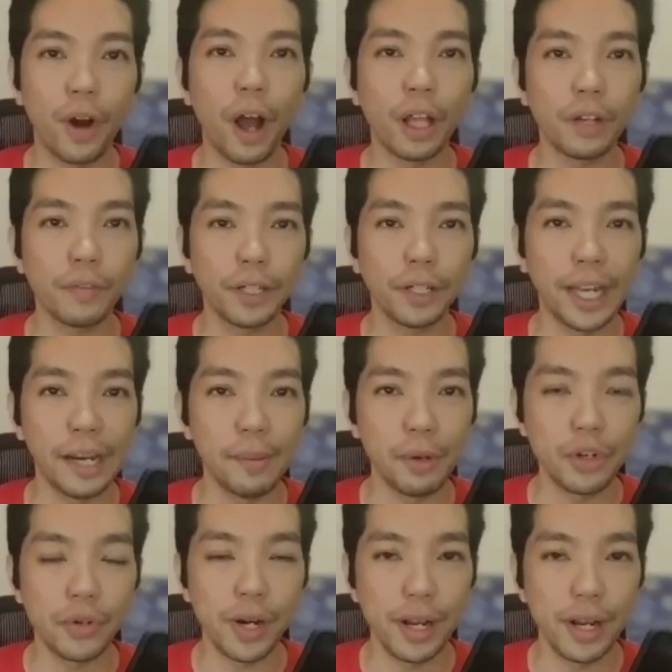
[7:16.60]
all of our
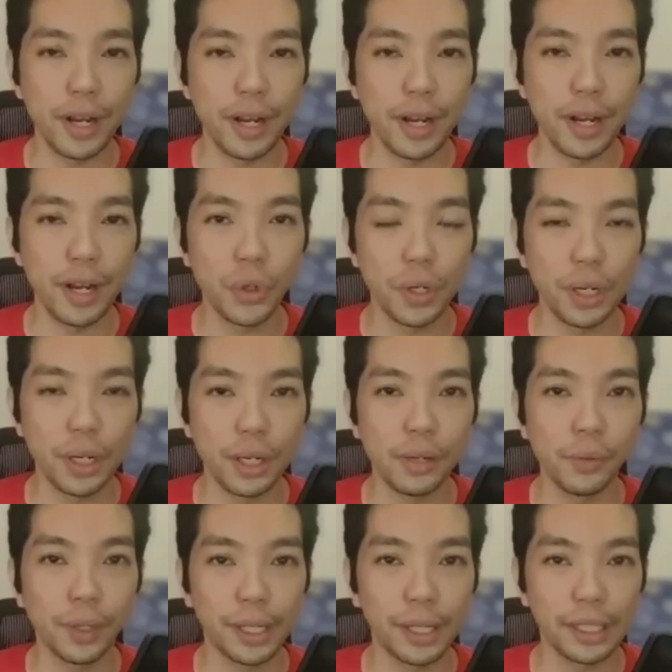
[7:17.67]
gamers right now tuned
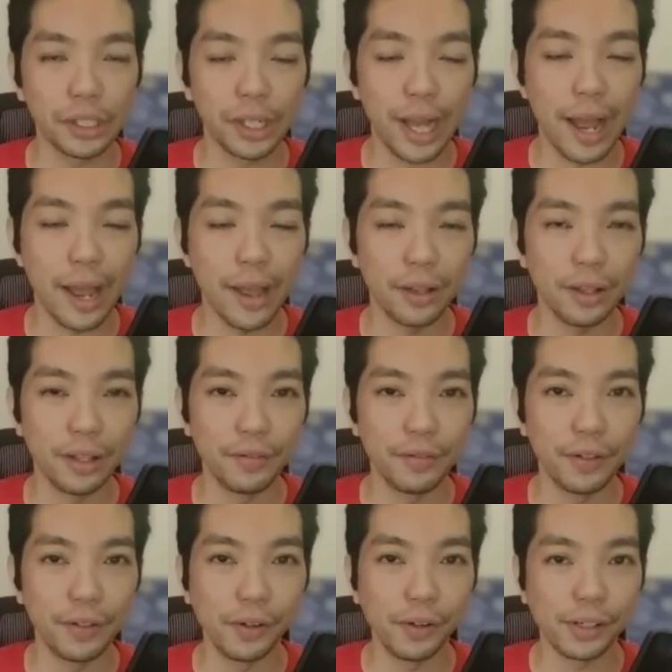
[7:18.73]
in, we'll get to Kyle in a
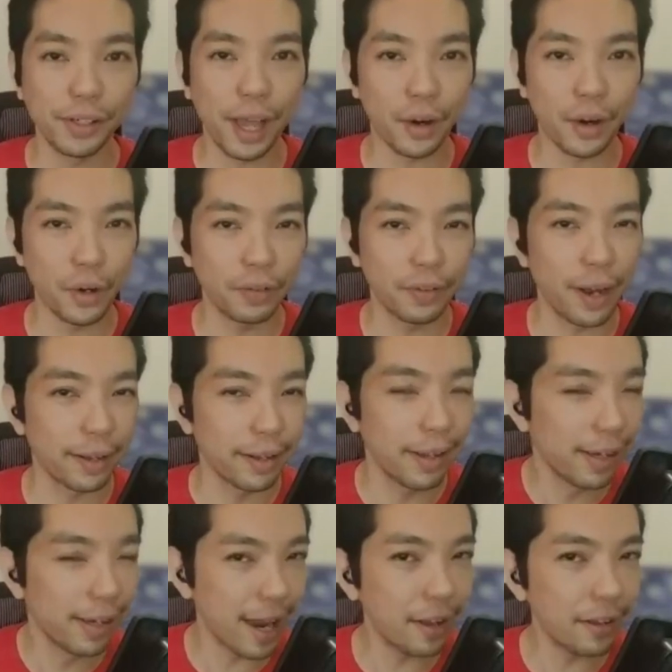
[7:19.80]
few because I don't know if Kyle,
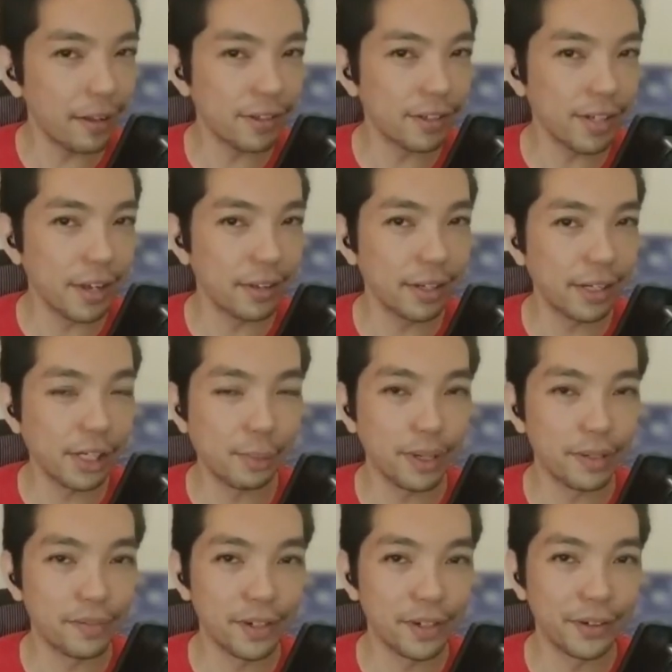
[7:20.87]
Kyle, doesn't sound like he's
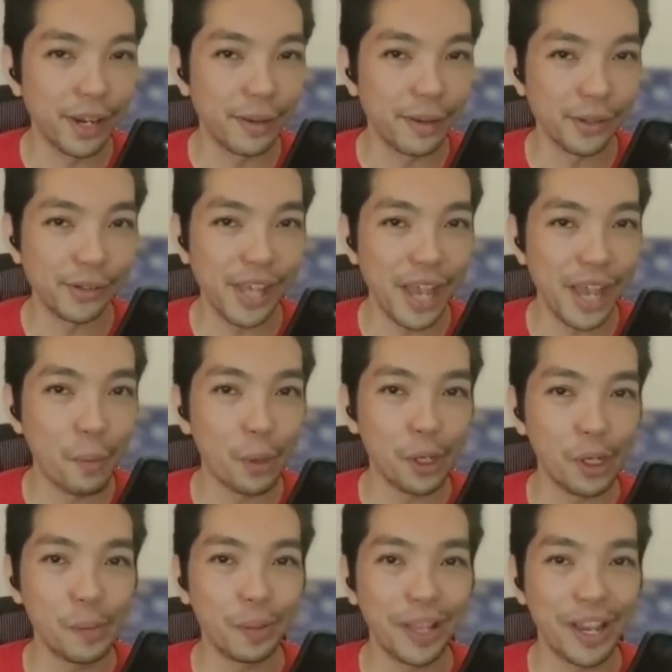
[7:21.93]
playing video games. So Sam, what
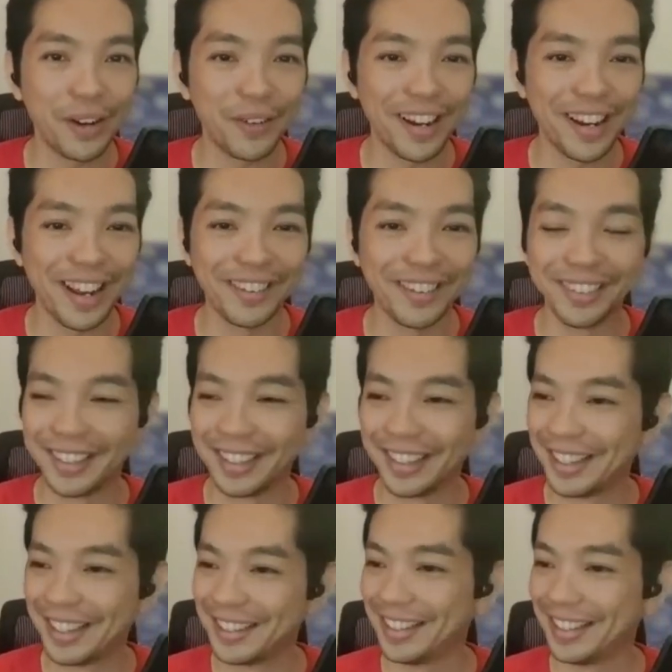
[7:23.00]
are you playing right now?
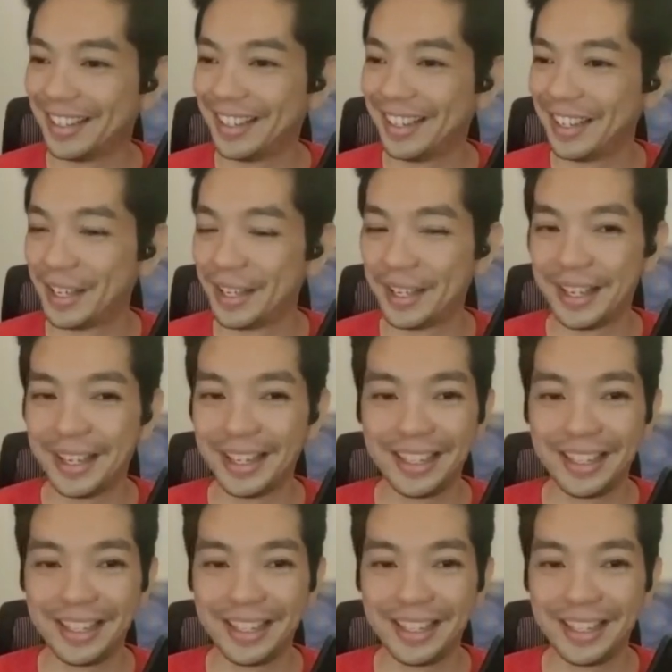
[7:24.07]
I play